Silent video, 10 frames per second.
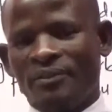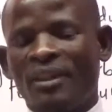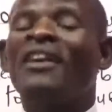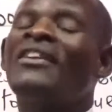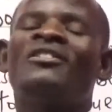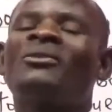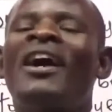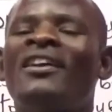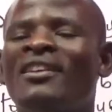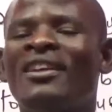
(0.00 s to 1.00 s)
And that's
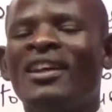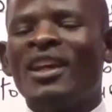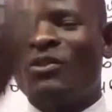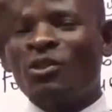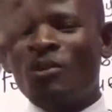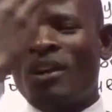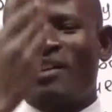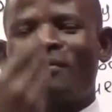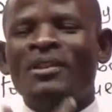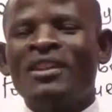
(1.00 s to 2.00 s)
why, if you look
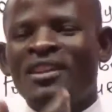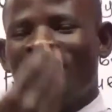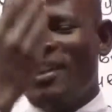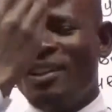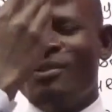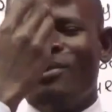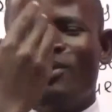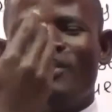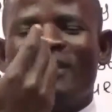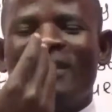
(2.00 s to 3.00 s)
at me, you
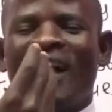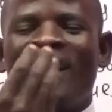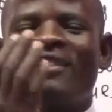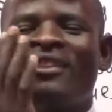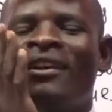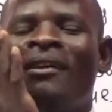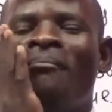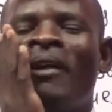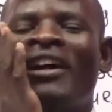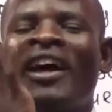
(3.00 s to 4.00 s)
don't see that
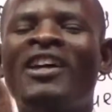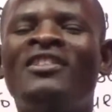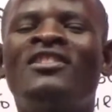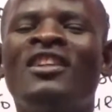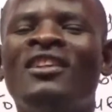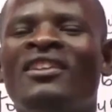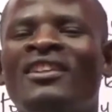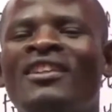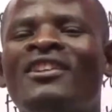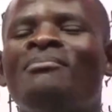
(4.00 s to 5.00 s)
my right
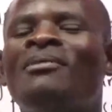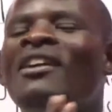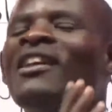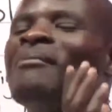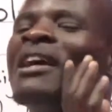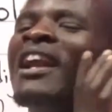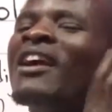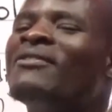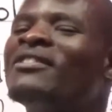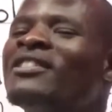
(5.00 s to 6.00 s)
cheek is bigger than my
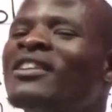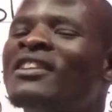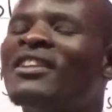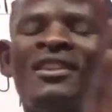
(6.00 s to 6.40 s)
left cheek.